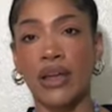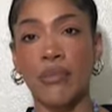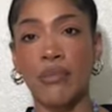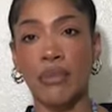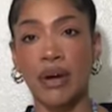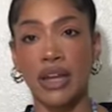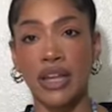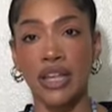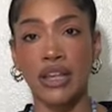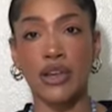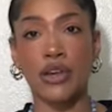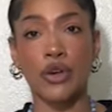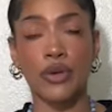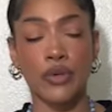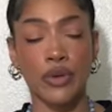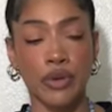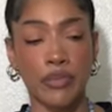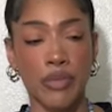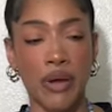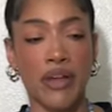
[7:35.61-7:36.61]
money and
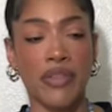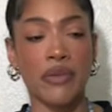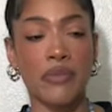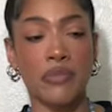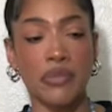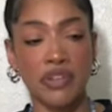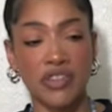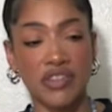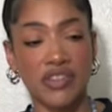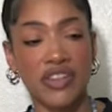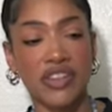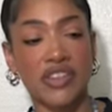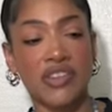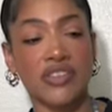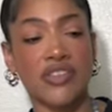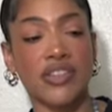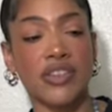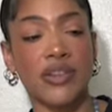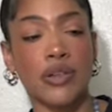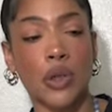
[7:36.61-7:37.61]
career path and
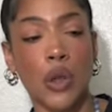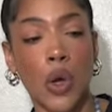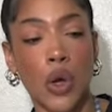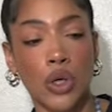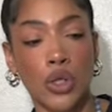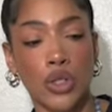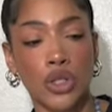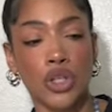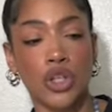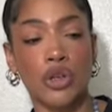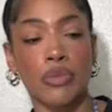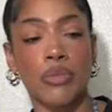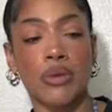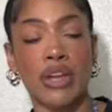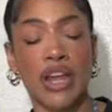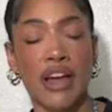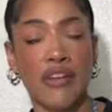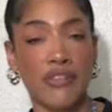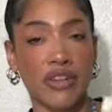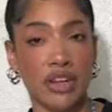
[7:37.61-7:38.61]
business and long term and
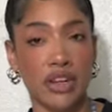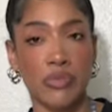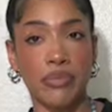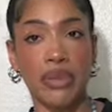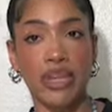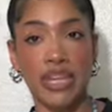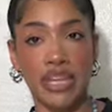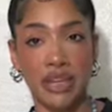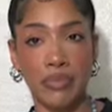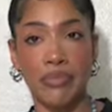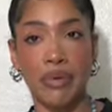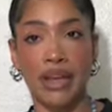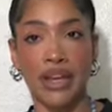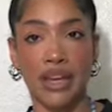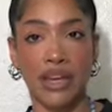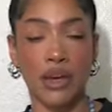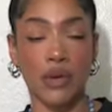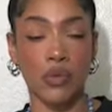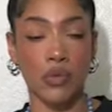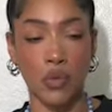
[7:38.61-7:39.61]
having to be
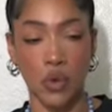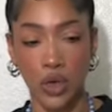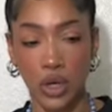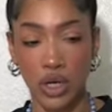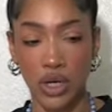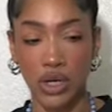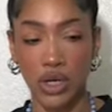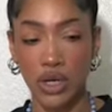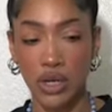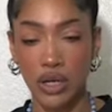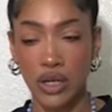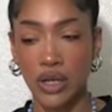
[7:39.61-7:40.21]
independent and work.